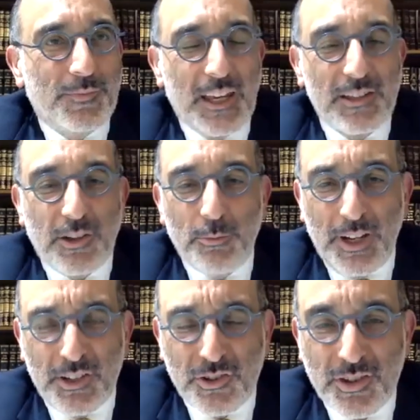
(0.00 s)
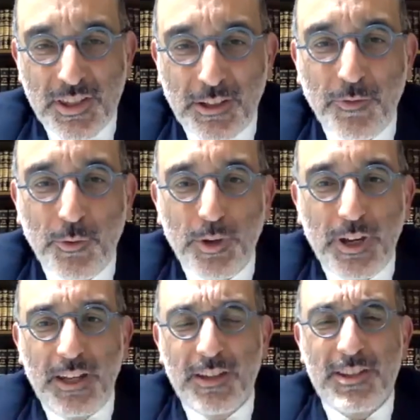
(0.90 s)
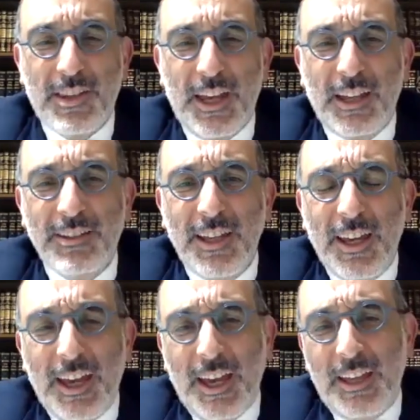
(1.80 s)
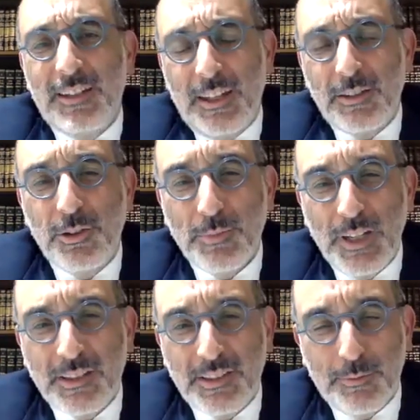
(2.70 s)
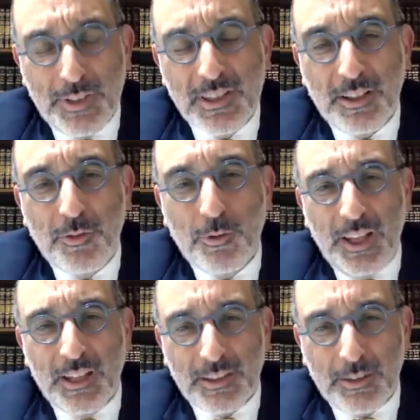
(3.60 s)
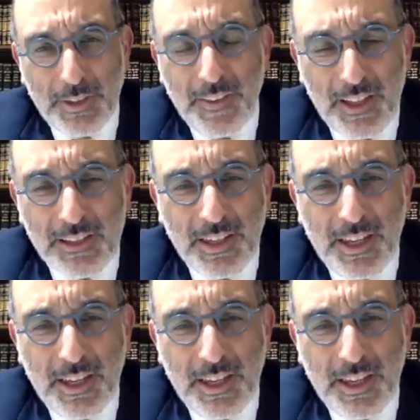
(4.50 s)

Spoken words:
Takes so much self-awareness and humility, but self-awareness, I mean, that's the